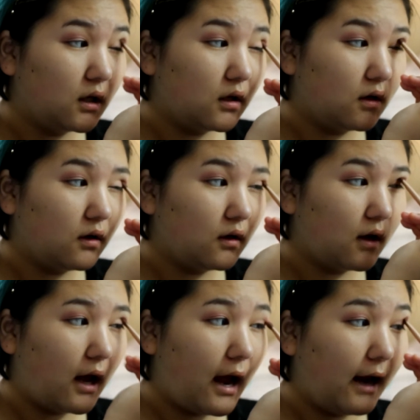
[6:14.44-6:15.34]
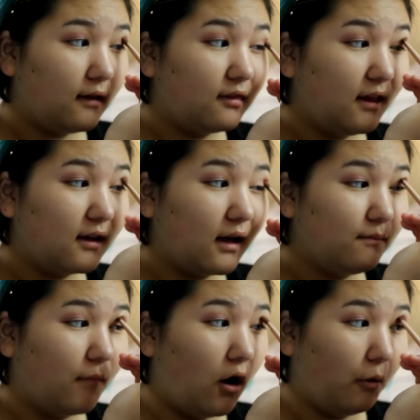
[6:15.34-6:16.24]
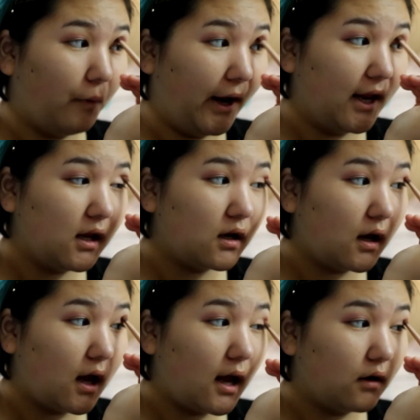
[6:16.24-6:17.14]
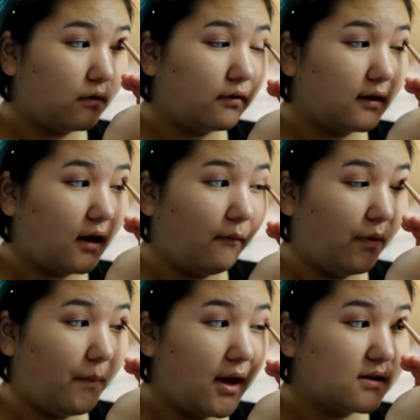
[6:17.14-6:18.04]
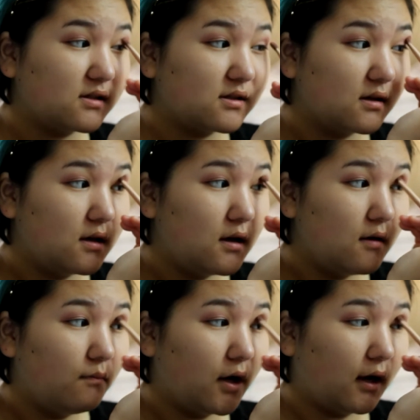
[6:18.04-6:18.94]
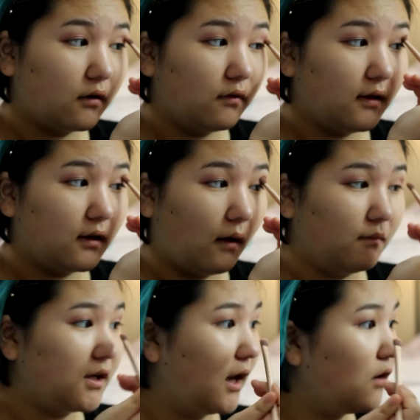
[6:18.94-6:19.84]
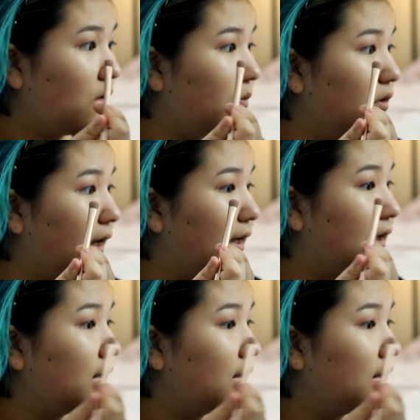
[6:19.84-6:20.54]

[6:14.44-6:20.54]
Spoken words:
and I think I'm all right. I don't think I'm the best, but I don't think I'm terrible at